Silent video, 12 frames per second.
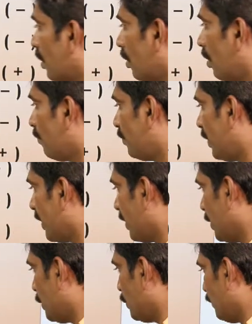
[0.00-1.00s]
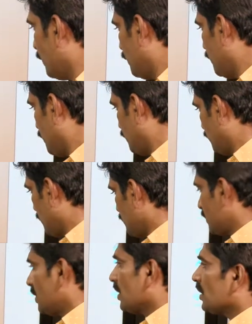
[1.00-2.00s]
of negative integers
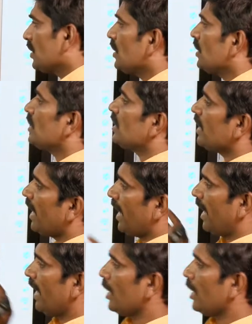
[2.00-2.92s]
in a